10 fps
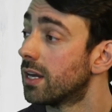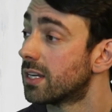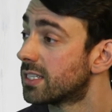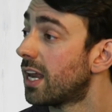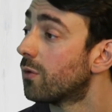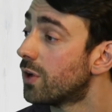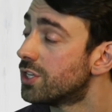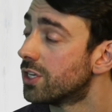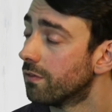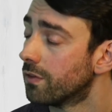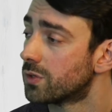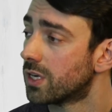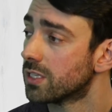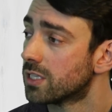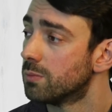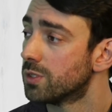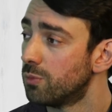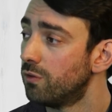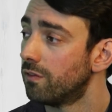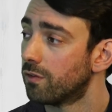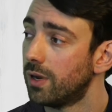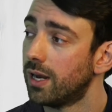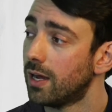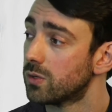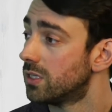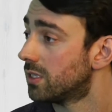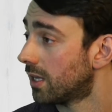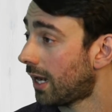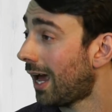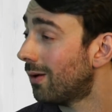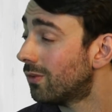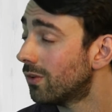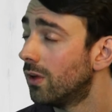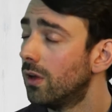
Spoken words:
acceleration of those customers moving from in-house into the cloud.